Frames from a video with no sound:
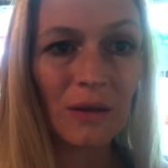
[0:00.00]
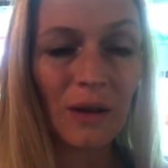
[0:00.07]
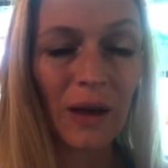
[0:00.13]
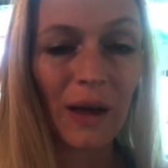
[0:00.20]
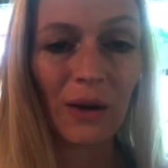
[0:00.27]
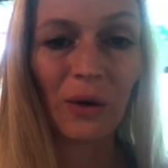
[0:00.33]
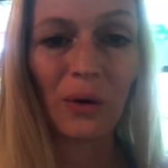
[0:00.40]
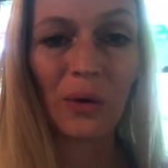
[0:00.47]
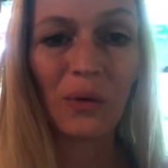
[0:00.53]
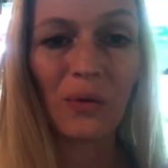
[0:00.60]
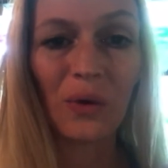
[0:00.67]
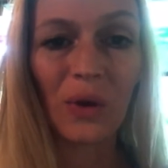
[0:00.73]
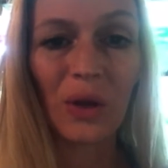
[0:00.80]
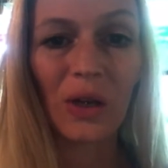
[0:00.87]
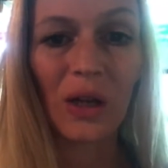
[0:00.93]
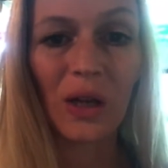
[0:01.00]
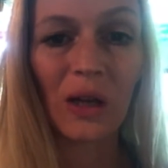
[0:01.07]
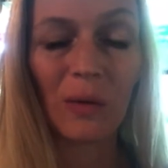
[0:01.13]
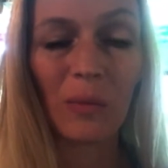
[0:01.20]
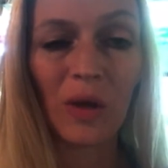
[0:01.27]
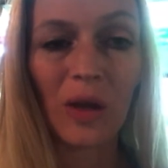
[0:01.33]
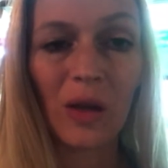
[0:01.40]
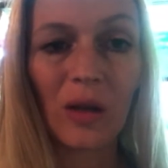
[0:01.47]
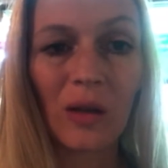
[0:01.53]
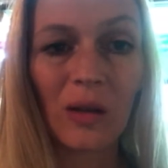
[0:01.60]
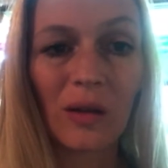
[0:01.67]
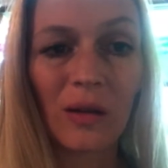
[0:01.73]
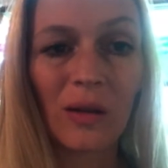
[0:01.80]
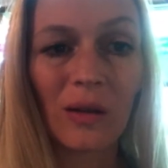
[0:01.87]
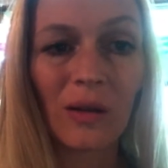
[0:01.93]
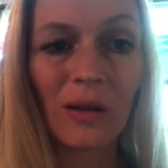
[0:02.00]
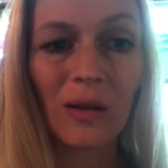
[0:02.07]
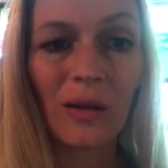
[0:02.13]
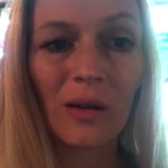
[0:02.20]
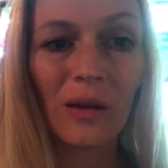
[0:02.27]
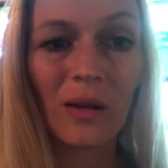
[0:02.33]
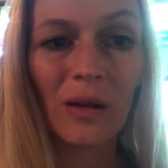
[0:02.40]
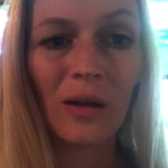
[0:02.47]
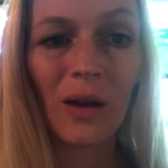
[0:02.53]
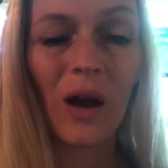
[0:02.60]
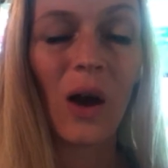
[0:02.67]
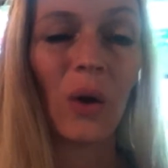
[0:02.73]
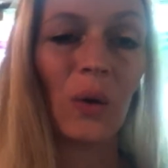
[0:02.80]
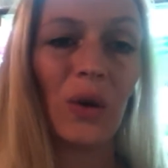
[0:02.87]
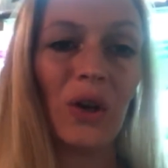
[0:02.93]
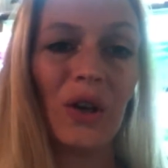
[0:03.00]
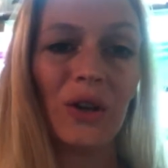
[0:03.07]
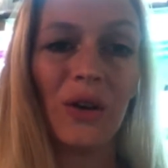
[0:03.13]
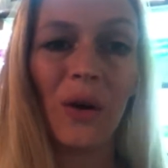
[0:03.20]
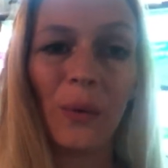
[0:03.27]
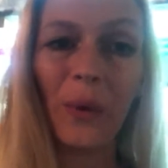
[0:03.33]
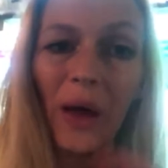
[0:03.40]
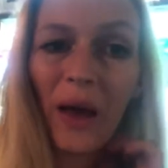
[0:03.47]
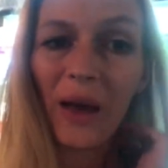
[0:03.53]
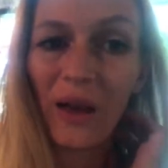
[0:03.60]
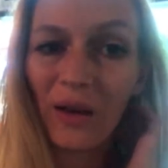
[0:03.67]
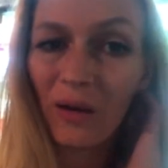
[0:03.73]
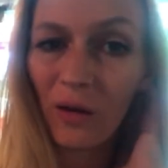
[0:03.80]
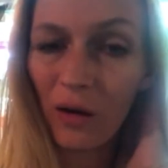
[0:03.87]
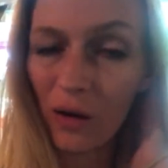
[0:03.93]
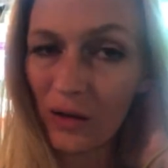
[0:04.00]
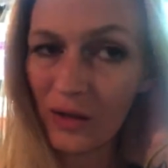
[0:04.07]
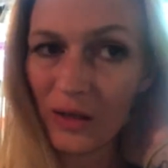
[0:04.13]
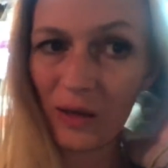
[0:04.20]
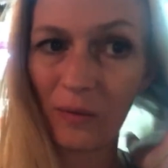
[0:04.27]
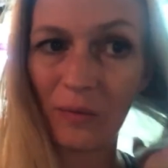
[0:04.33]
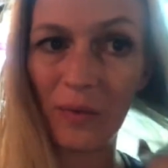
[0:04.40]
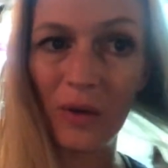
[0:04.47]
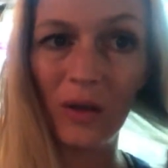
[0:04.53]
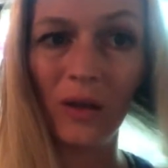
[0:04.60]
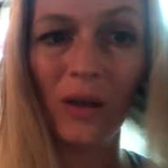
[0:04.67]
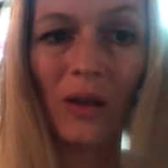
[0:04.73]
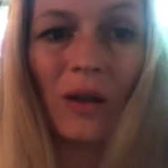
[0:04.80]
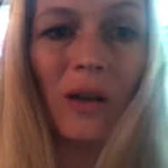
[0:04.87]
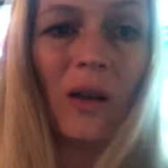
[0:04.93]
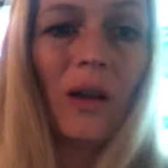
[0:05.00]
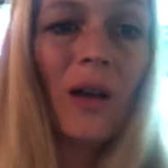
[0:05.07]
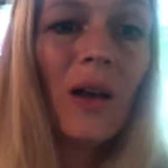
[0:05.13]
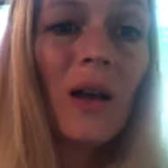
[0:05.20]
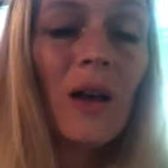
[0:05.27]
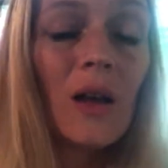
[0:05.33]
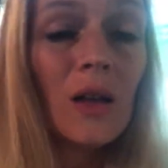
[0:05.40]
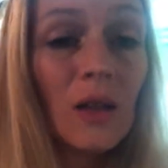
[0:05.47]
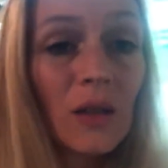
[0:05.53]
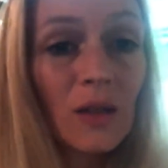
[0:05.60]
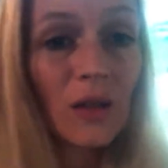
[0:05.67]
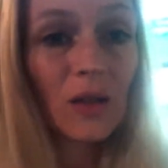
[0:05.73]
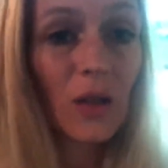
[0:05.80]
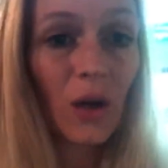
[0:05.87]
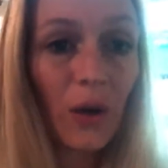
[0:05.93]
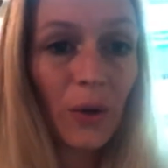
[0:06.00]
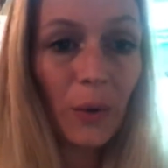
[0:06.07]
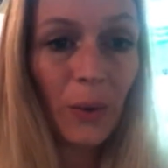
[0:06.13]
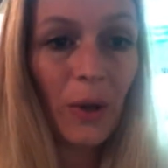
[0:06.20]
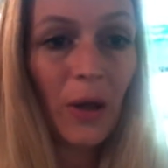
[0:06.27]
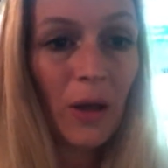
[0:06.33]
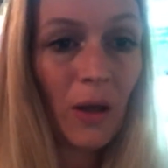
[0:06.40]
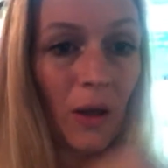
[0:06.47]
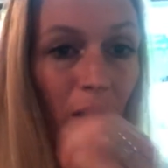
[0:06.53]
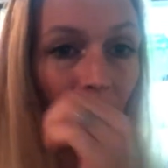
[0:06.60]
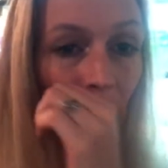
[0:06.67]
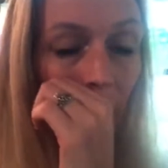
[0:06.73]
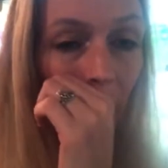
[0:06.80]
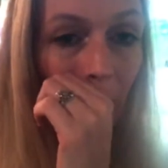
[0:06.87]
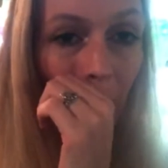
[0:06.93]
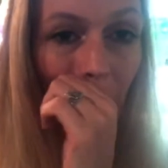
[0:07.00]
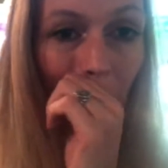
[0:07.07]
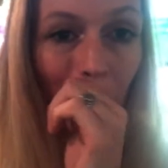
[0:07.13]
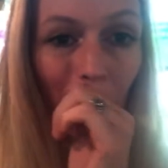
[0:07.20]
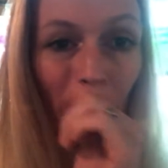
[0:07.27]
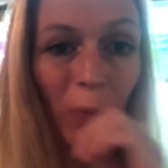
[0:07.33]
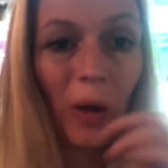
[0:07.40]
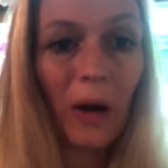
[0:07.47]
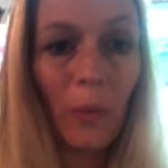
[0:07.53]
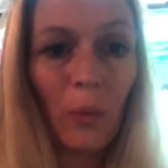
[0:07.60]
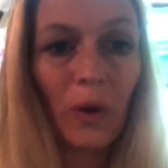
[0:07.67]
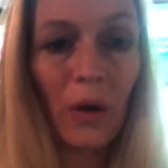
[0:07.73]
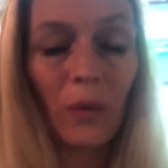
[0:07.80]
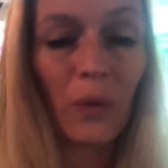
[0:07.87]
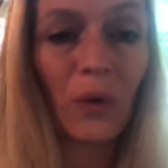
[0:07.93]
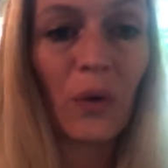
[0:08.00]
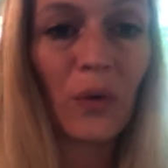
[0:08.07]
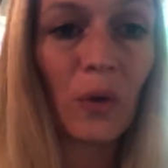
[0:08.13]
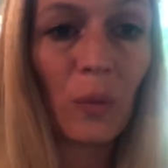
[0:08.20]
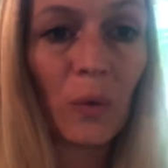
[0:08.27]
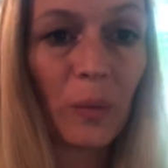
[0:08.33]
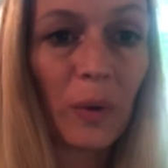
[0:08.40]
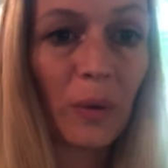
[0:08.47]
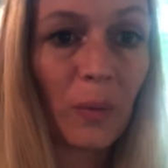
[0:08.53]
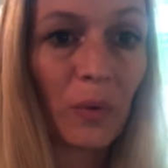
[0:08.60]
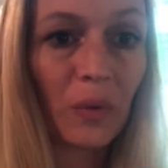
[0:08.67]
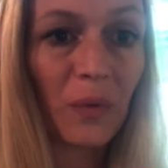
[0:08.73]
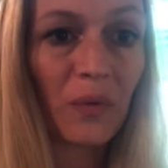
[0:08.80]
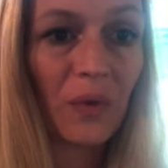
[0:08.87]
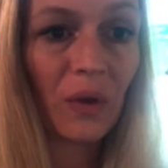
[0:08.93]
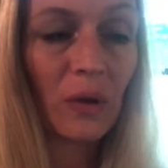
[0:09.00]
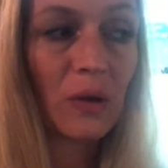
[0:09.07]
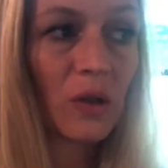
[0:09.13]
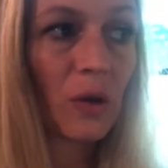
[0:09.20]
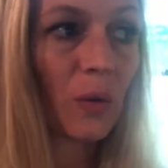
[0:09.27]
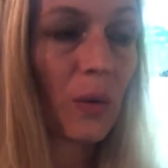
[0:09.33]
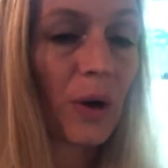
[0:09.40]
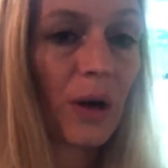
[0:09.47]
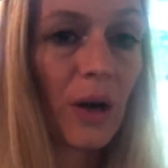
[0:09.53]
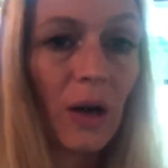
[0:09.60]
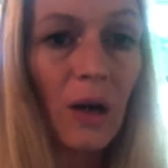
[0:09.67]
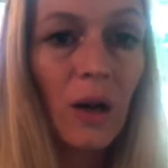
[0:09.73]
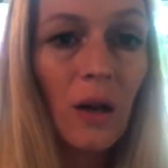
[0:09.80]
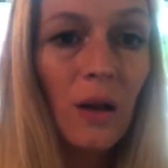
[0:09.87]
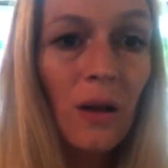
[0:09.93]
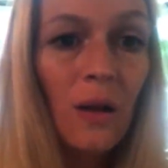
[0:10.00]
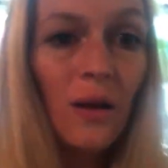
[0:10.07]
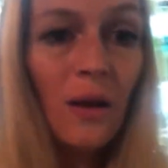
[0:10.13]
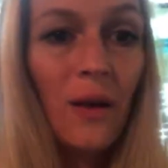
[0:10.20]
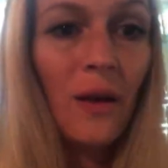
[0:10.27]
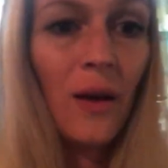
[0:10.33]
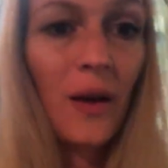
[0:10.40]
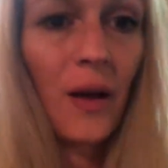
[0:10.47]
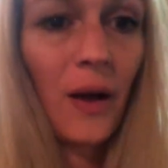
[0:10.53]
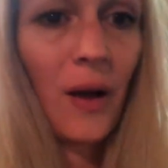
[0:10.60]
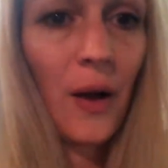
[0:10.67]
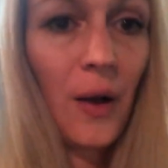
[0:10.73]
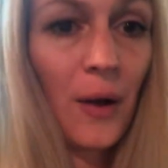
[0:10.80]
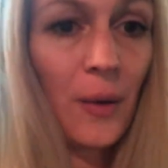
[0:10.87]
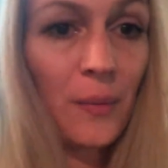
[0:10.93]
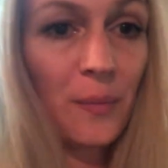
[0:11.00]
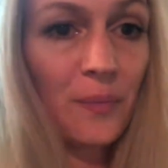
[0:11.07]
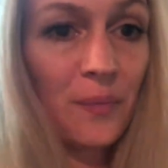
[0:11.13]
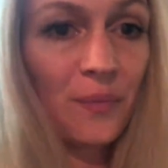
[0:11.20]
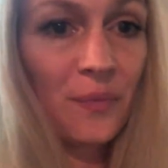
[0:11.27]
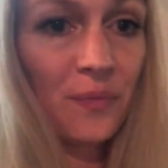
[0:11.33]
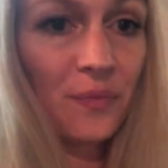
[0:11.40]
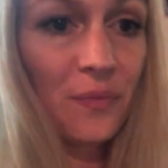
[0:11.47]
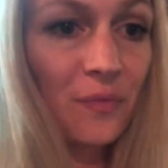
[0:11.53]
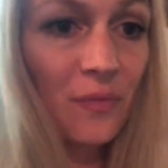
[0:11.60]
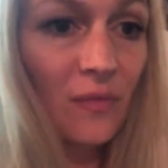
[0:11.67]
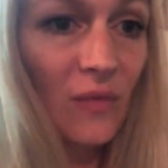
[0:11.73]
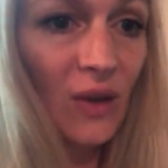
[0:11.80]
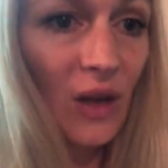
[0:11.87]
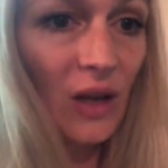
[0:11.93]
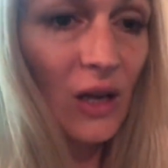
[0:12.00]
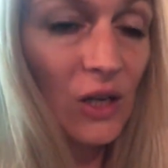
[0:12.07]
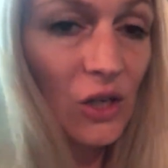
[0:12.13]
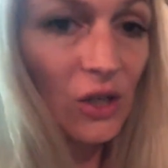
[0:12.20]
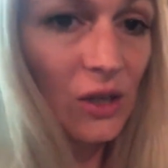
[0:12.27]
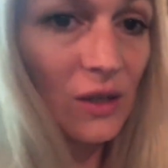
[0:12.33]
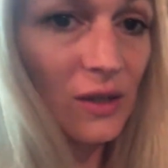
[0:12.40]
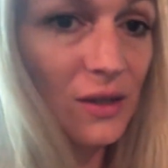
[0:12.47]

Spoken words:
I don't know if you can hear me. Oh, good. Okay. Awesome. So, while I'm waiting for a few more people to filter in, as you can